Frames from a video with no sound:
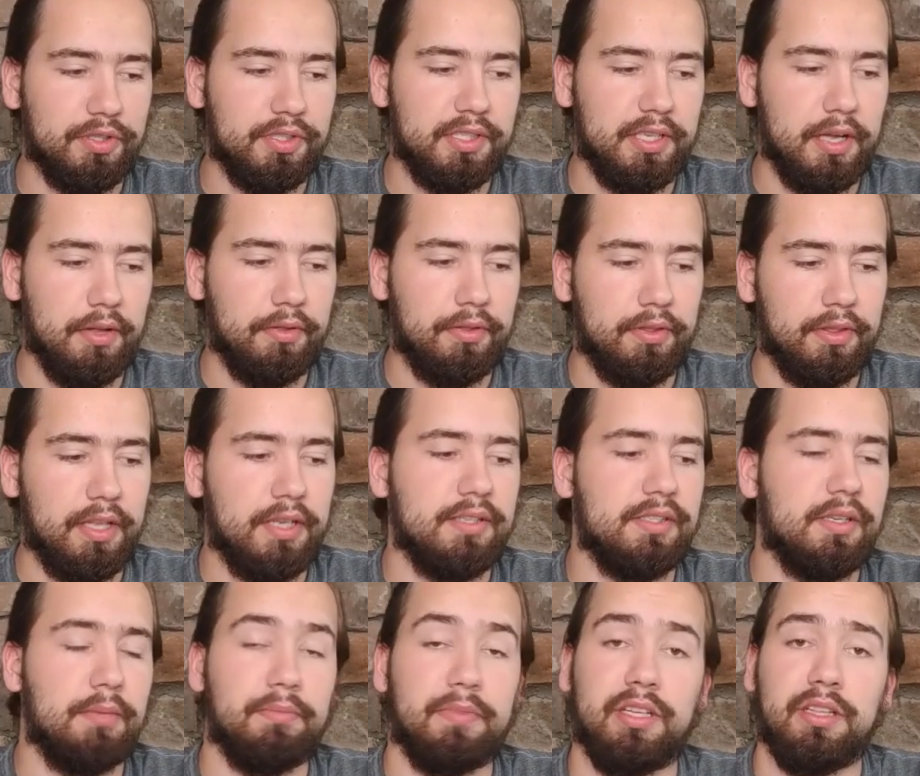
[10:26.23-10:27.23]
stealth than
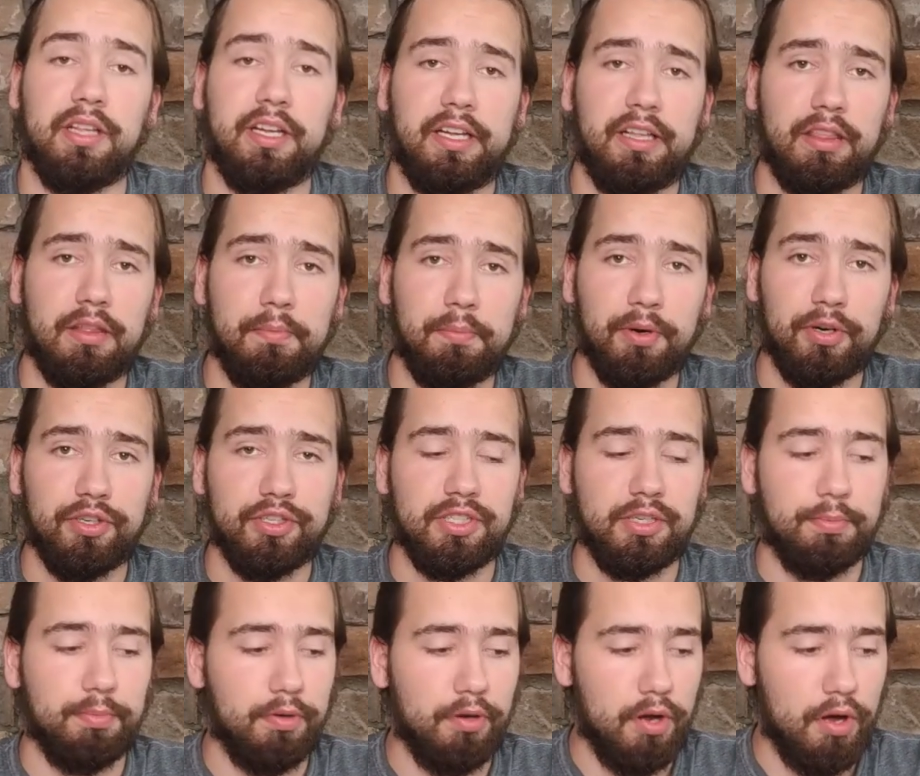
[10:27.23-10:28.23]
something like the
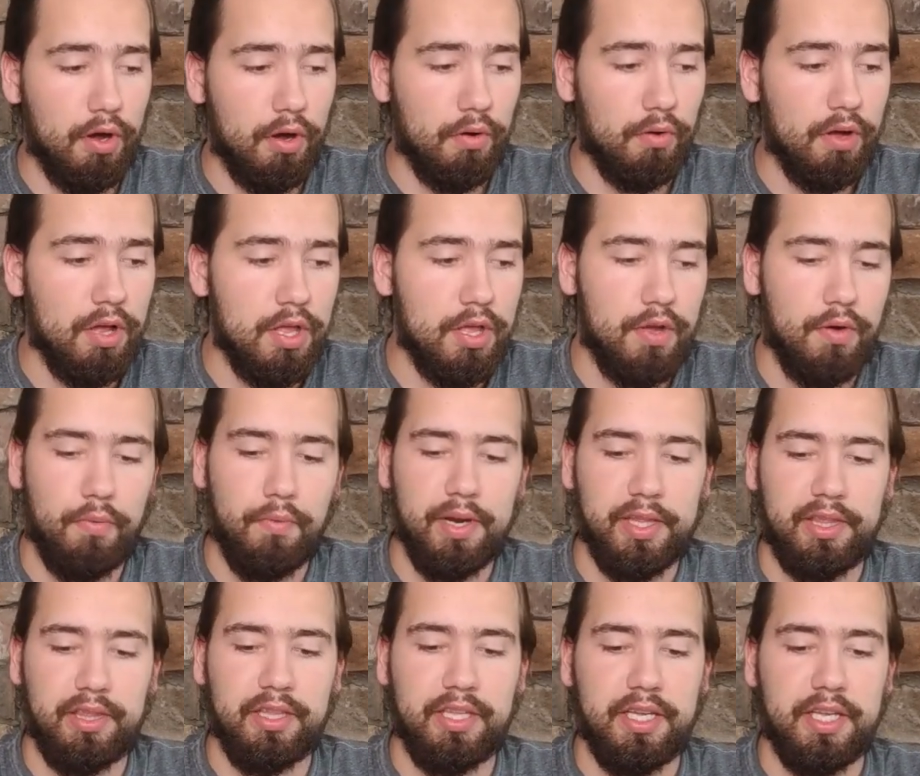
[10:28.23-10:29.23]
Burst Pro
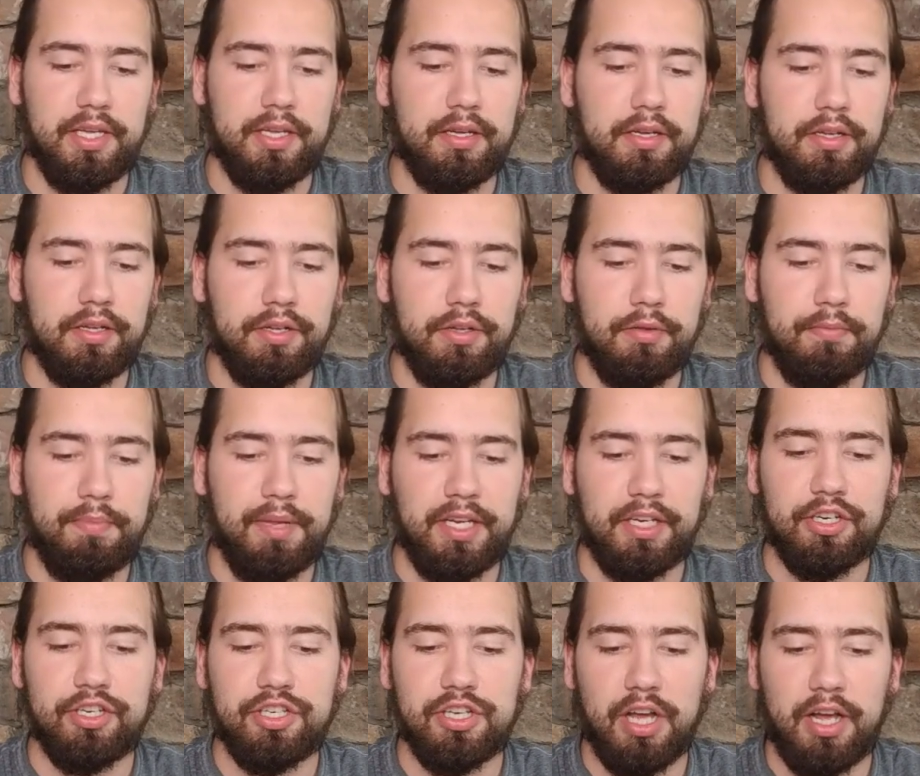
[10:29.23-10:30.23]
with the
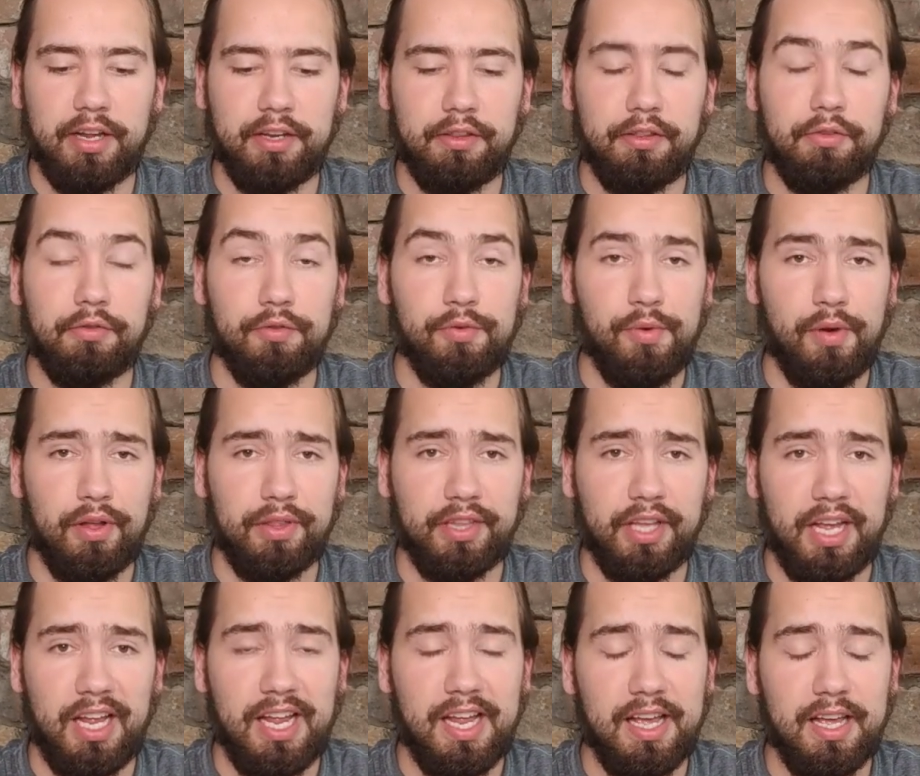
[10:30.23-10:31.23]
big shine through on the
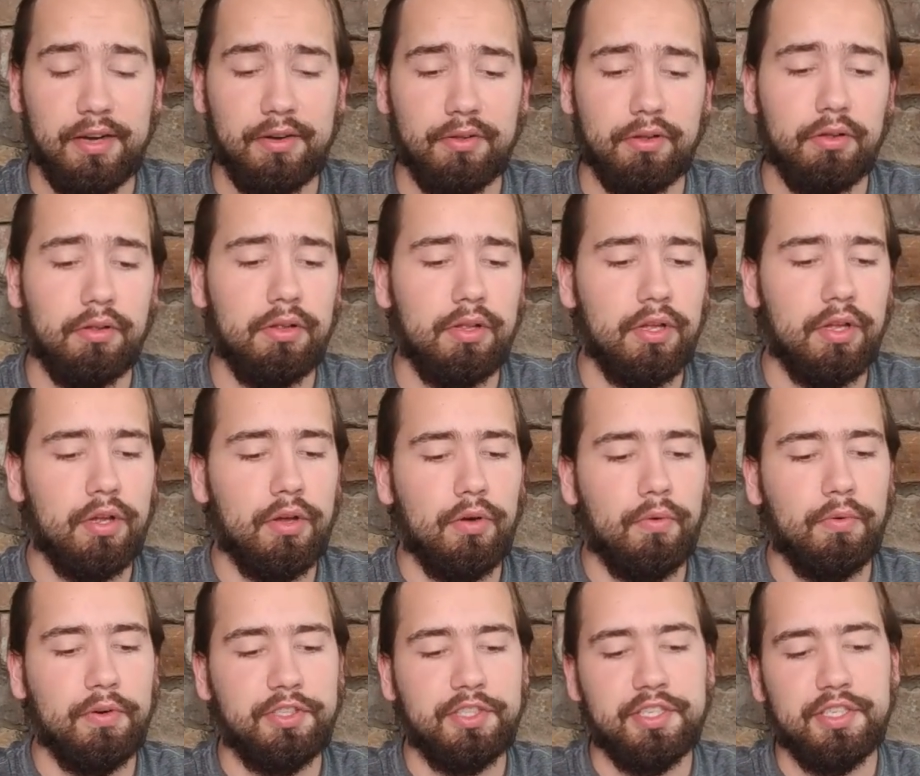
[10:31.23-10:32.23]
handle,
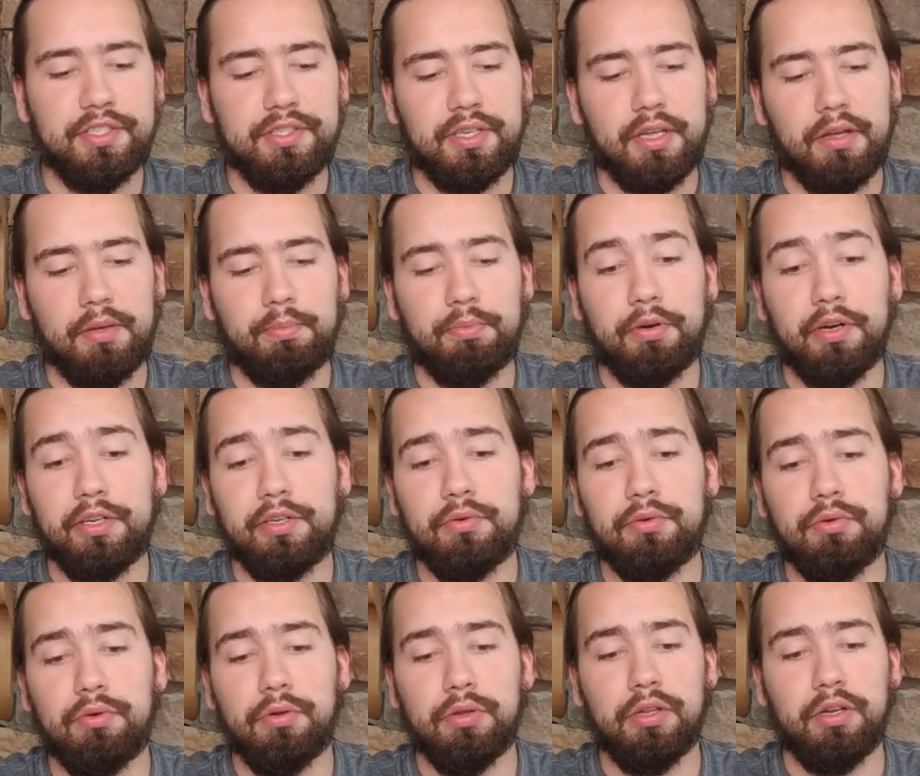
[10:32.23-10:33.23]
which is a pretty
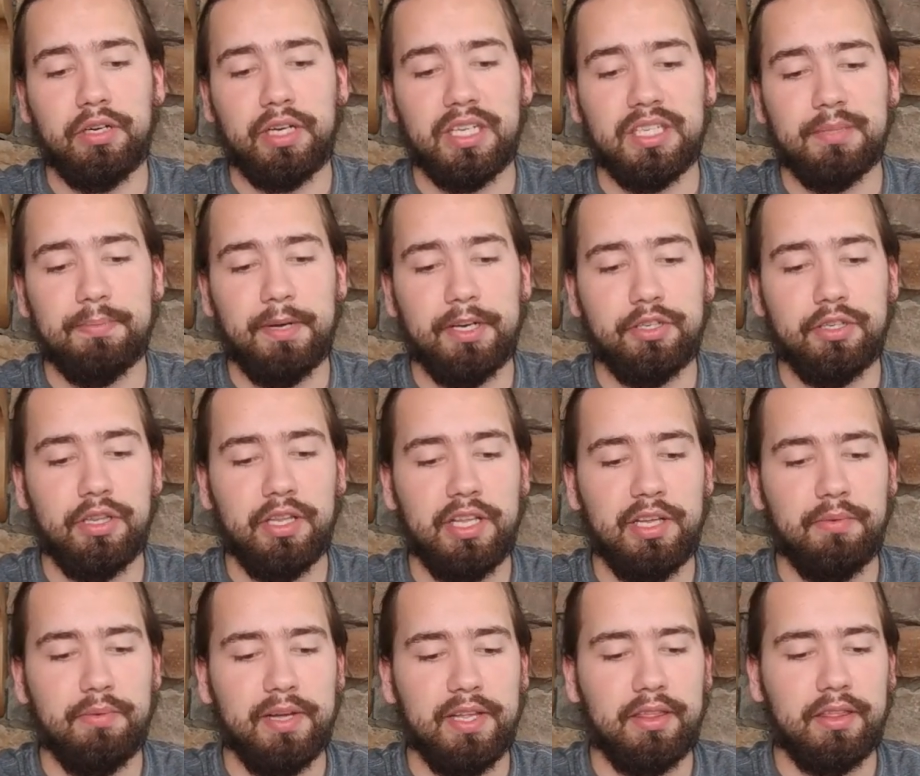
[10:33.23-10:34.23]
cool look,
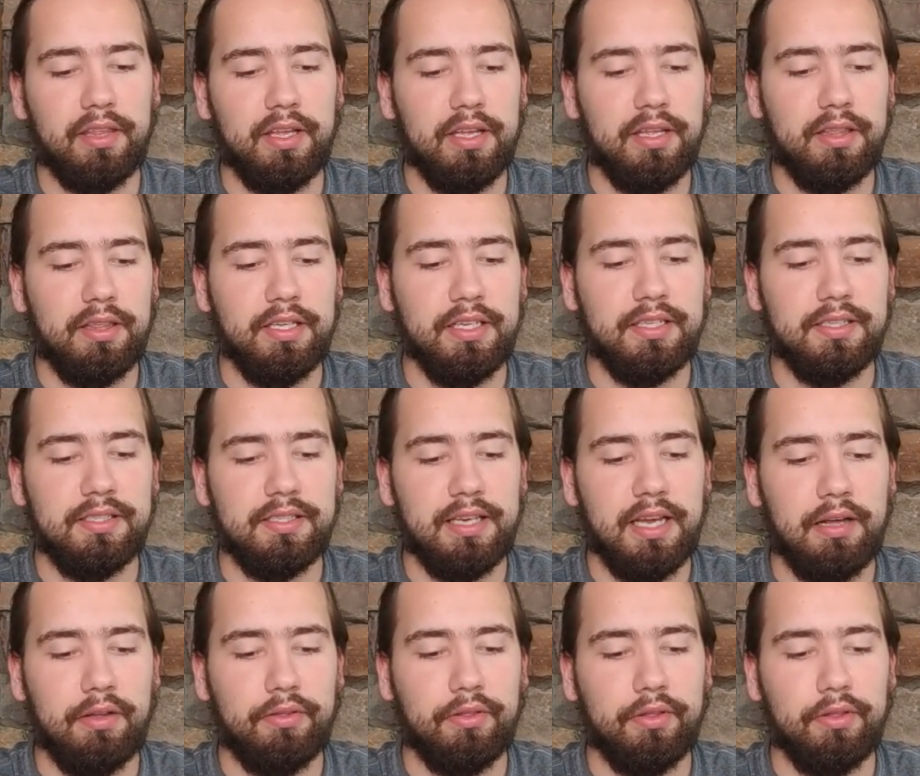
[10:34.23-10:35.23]
especially with the
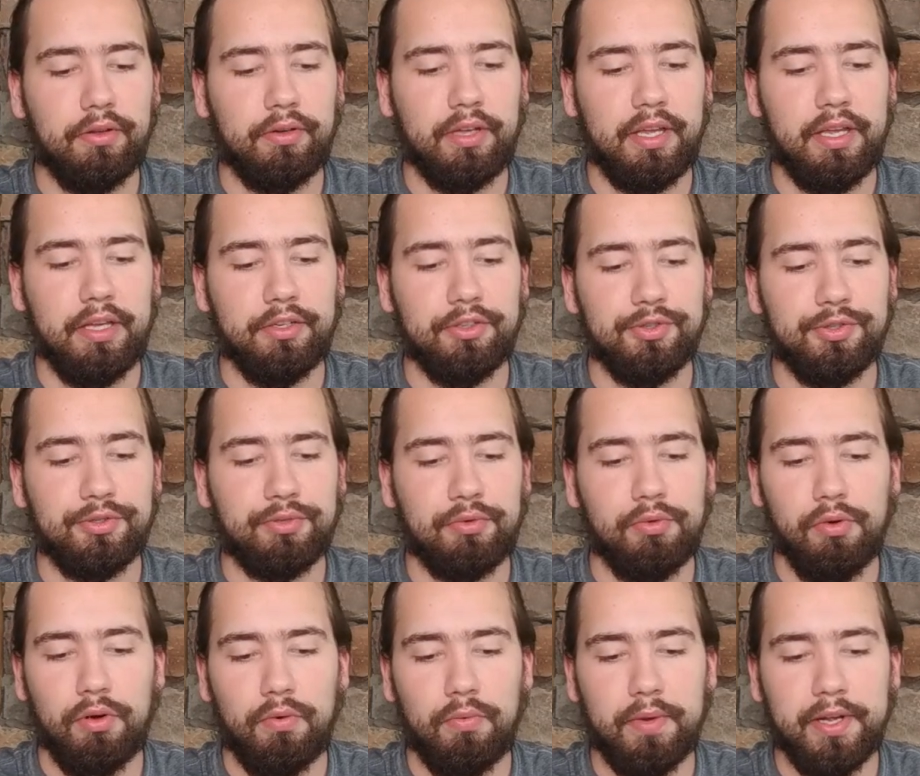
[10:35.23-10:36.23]
stealth looking
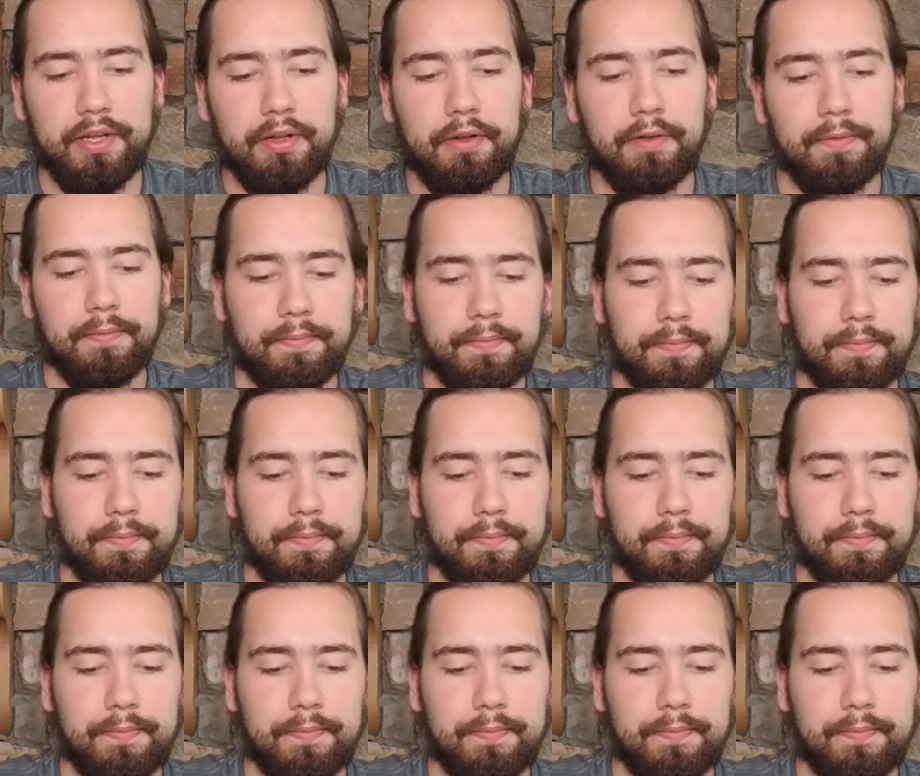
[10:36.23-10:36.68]
scroll wheel.